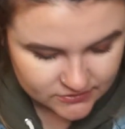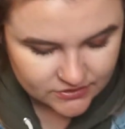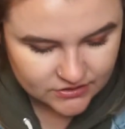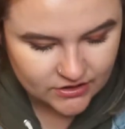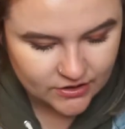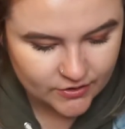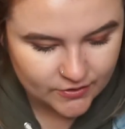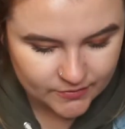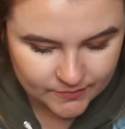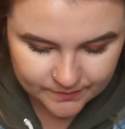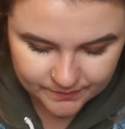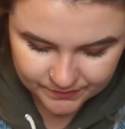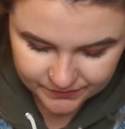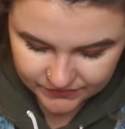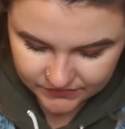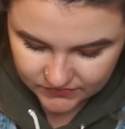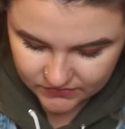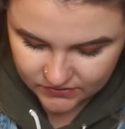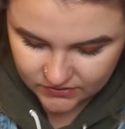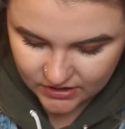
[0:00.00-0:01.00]
So
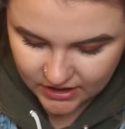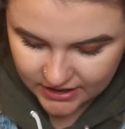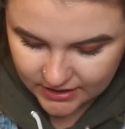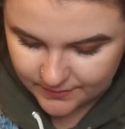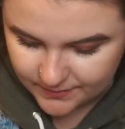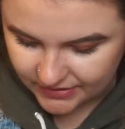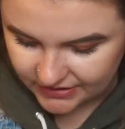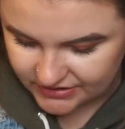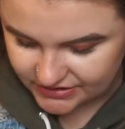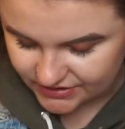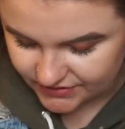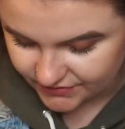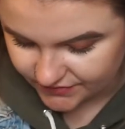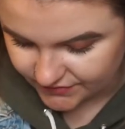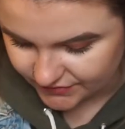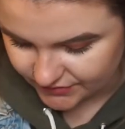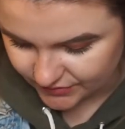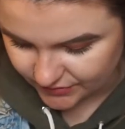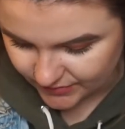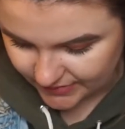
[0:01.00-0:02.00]
not a bunch of
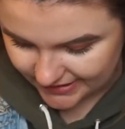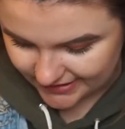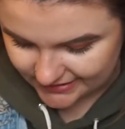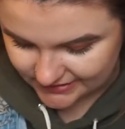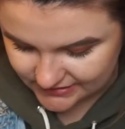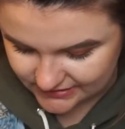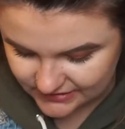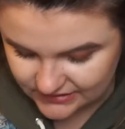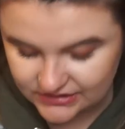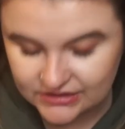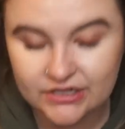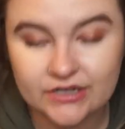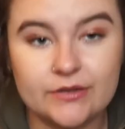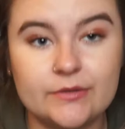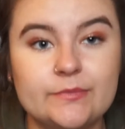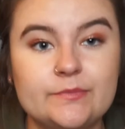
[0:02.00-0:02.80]
food waste